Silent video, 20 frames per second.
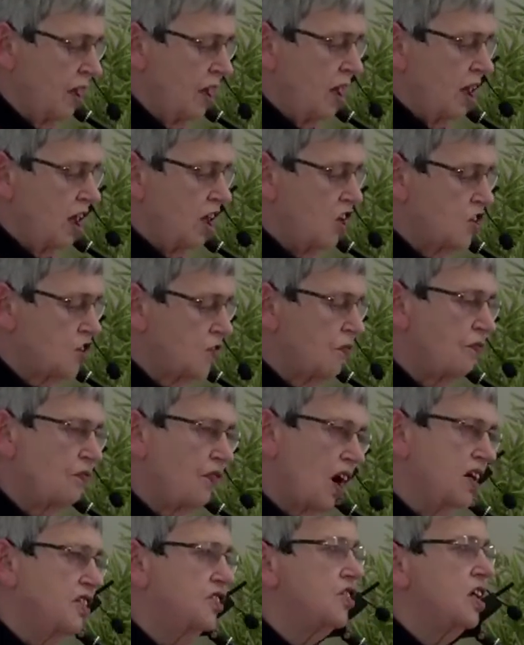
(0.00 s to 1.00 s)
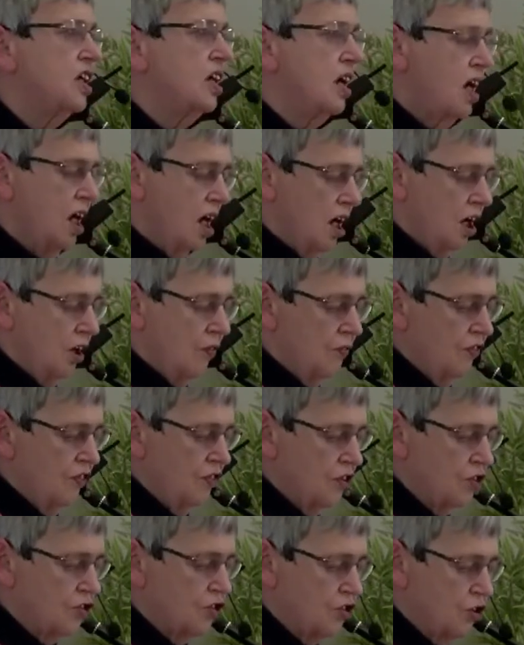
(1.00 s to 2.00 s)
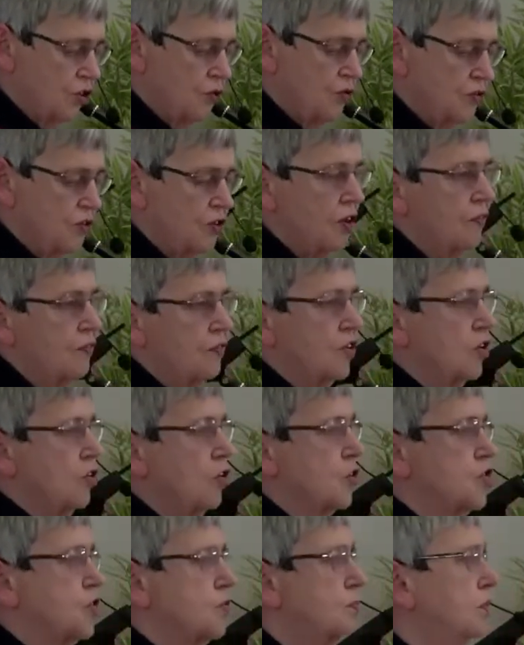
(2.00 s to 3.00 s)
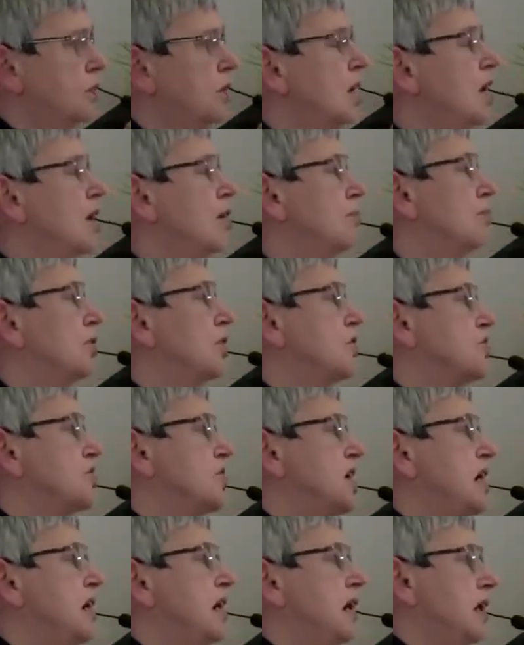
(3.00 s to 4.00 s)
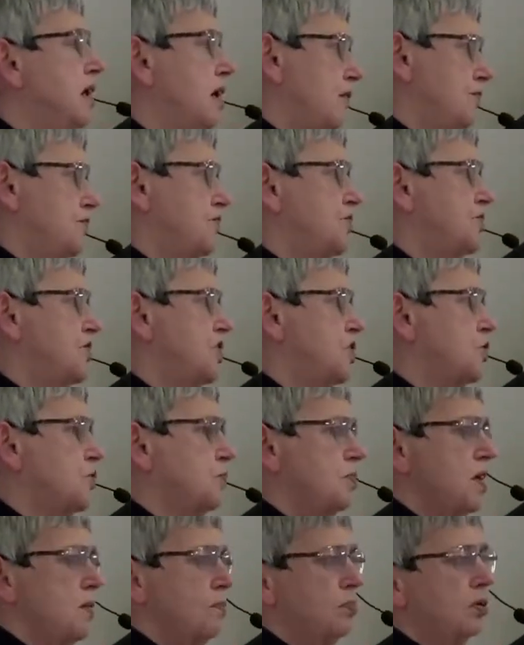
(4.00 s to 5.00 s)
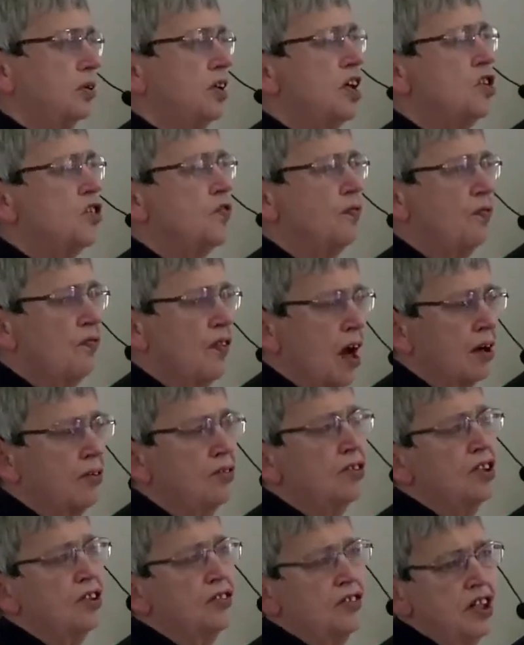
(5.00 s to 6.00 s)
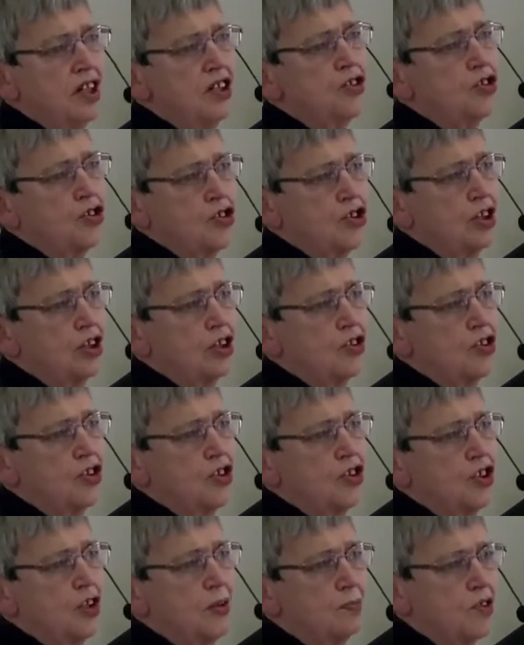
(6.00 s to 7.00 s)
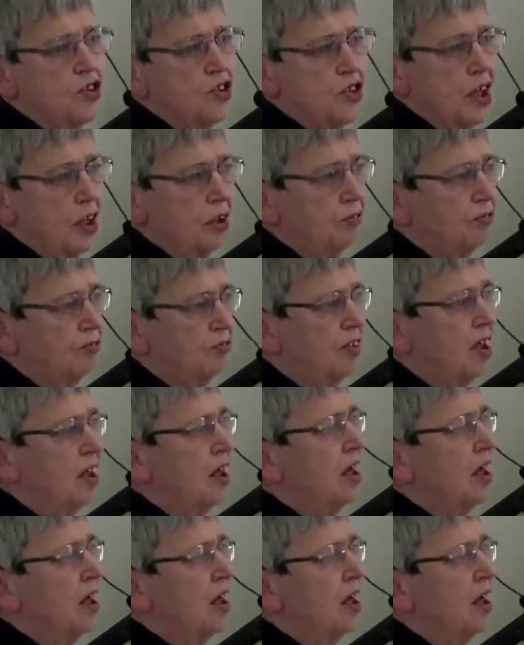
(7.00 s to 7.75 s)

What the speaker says: He's fighting here for the truth of the gospel because he loves these people. He's founded these churches himself.